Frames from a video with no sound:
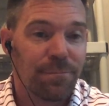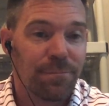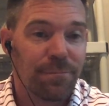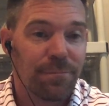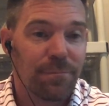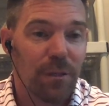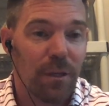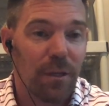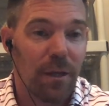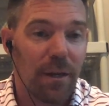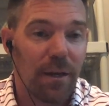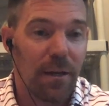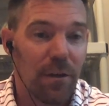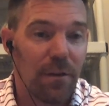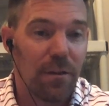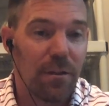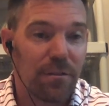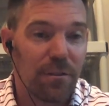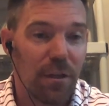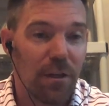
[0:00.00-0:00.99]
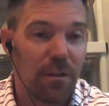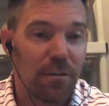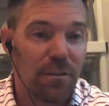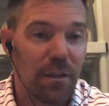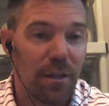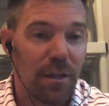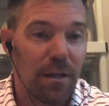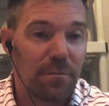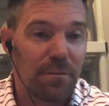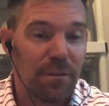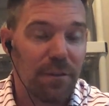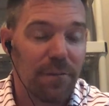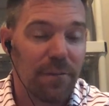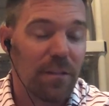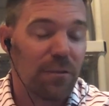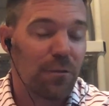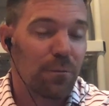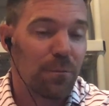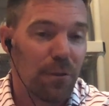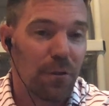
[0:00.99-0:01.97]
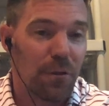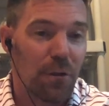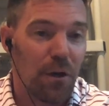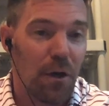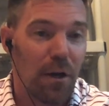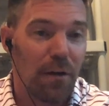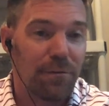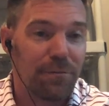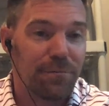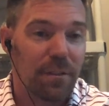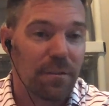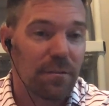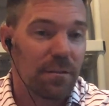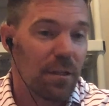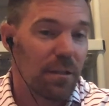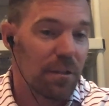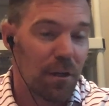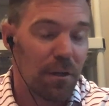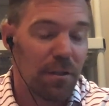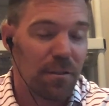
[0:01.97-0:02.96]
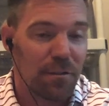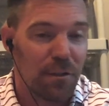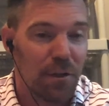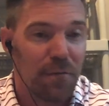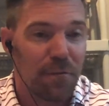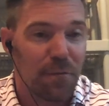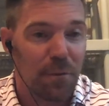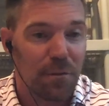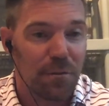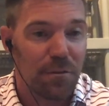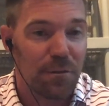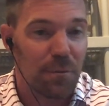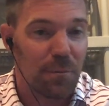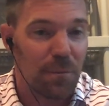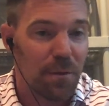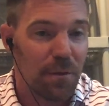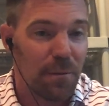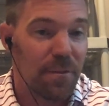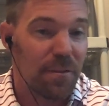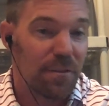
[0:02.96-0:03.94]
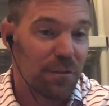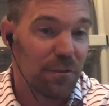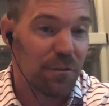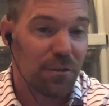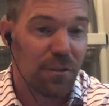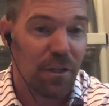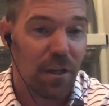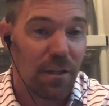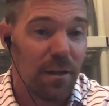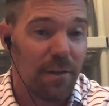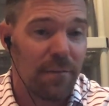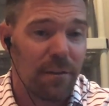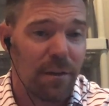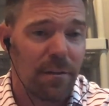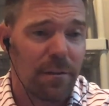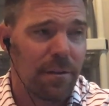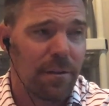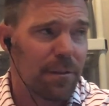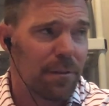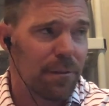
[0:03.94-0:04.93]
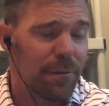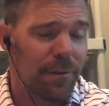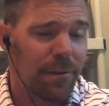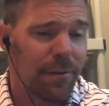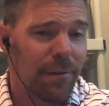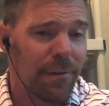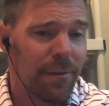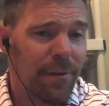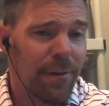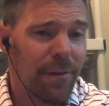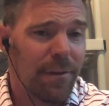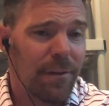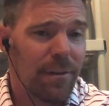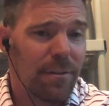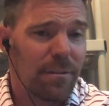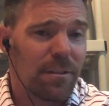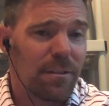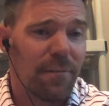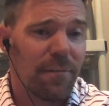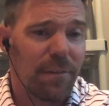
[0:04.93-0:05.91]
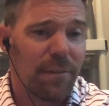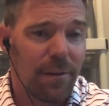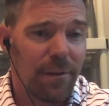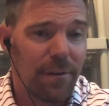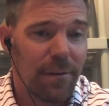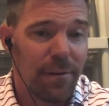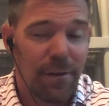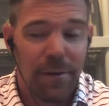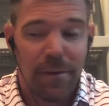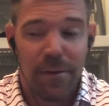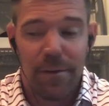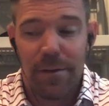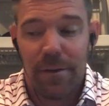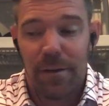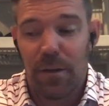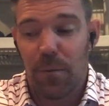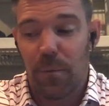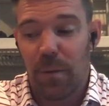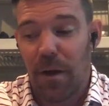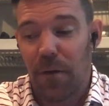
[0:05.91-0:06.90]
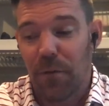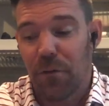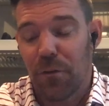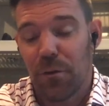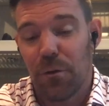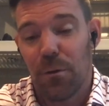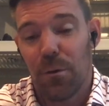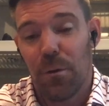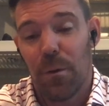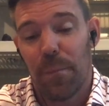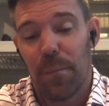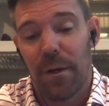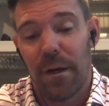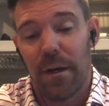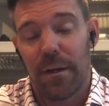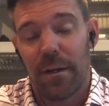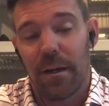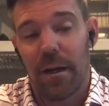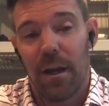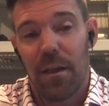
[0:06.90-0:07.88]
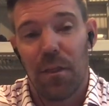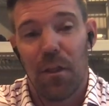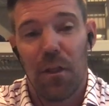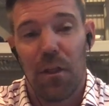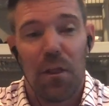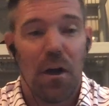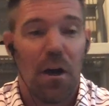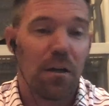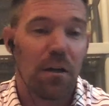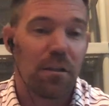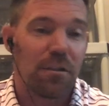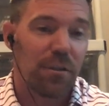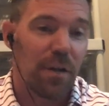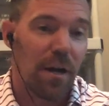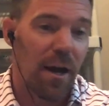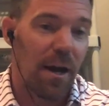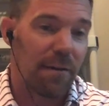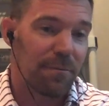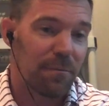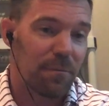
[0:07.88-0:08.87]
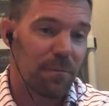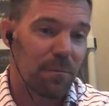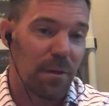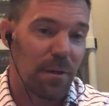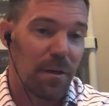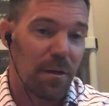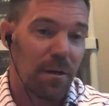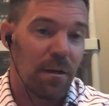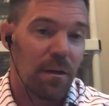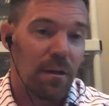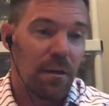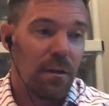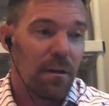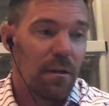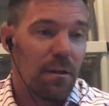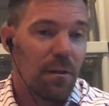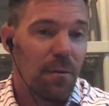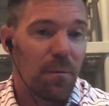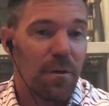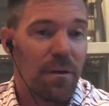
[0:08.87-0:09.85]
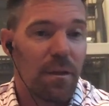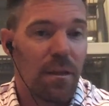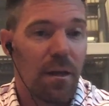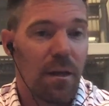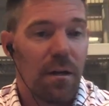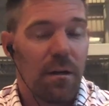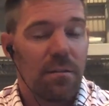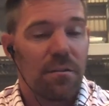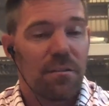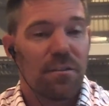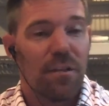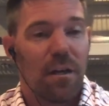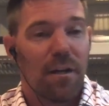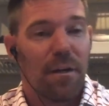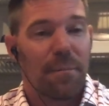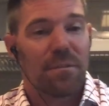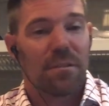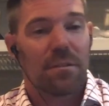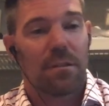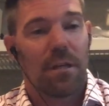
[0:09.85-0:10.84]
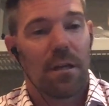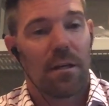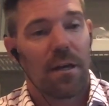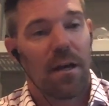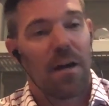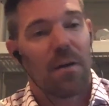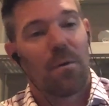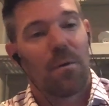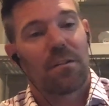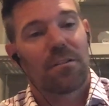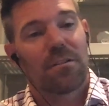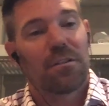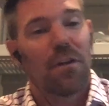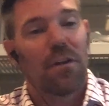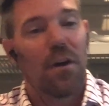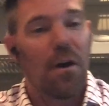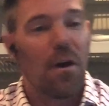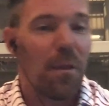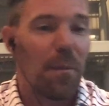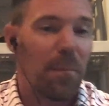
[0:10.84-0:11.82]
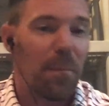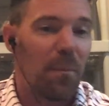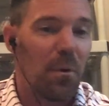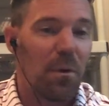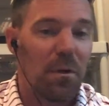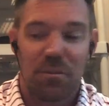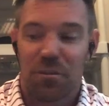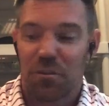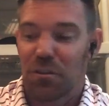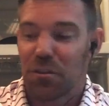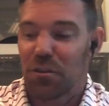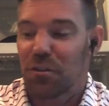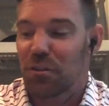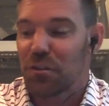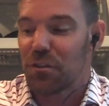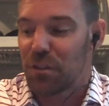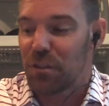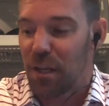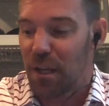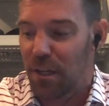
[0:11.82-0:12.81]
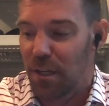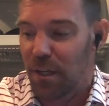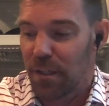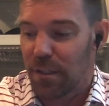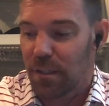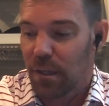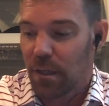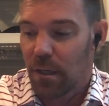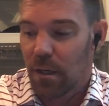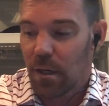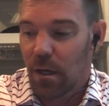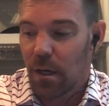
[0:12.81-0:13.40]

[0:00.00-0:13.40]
So, like, I know these are all celebs and stuff. That's real golf. That's not the hardest golf course in the world, but he still shot 11 under, including 7 under in round 2. But the long drive, where we're there, sun up to sundown, watching all the boys just send it.